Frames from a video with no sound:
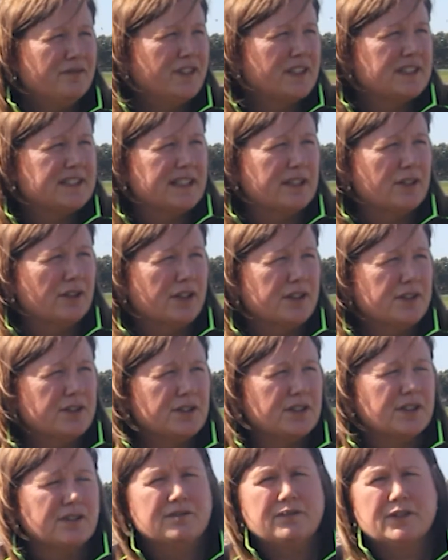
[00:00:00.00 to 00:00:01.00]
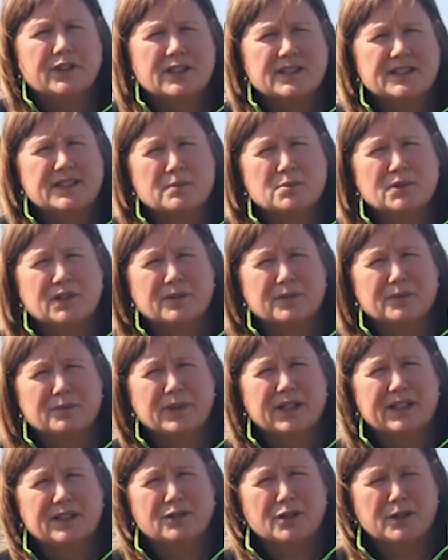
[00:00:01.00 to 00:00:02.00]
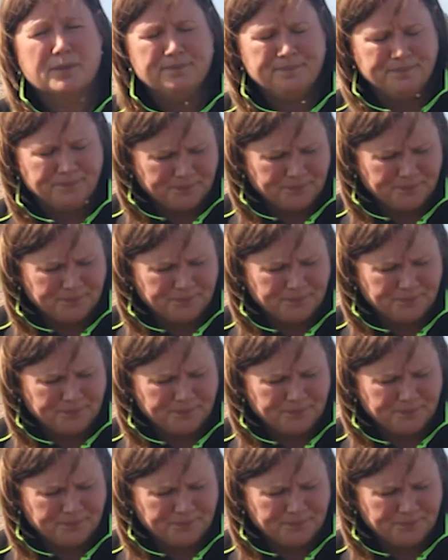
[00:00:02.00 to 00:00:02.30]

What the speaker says: fixing nitrogen for the subsequent wheat crop.